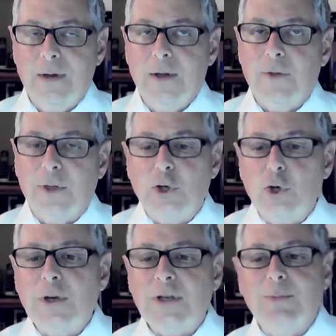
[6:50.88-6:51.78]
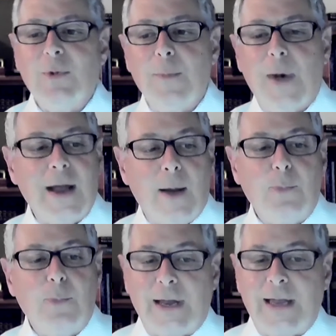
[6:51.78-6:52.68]
the Judaism of my
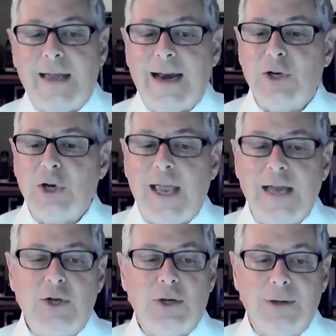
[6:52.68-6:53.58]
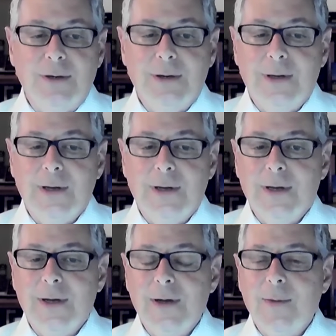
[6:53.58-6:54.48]
upbringing and education
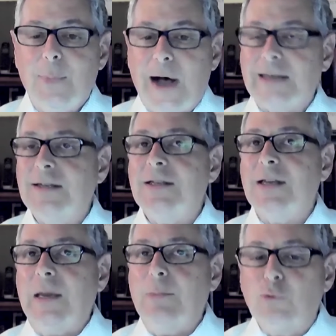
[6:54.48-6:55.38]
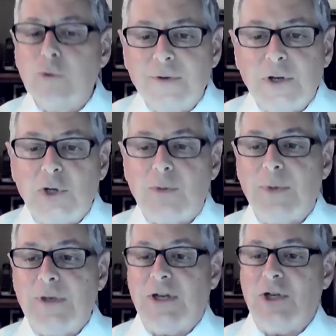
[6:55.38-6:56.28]
posits a privileged
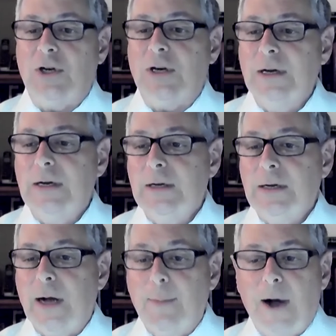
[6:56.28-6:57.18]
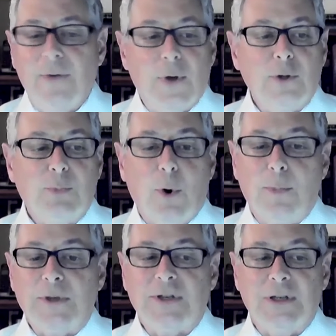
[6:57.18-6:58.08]
position among those
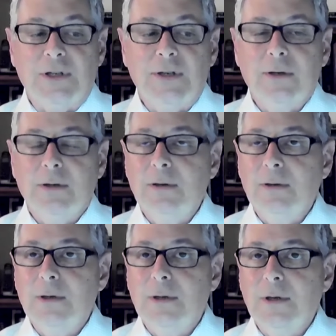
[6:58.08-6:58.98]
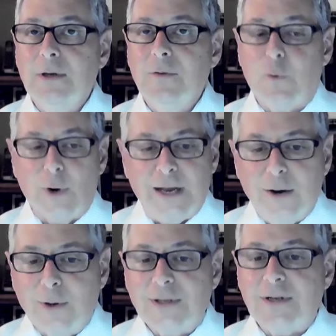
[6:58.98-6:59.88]
purposes for
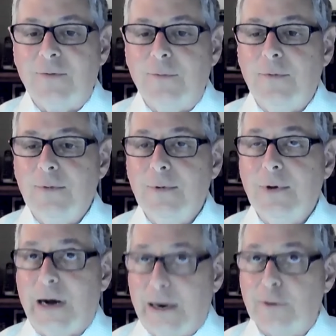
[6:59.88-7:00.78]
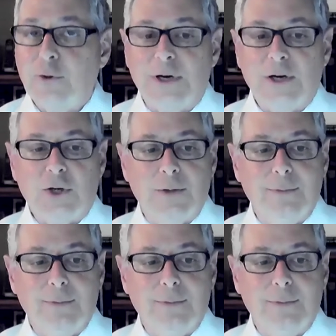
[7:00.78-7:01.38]
adherents of our tradition.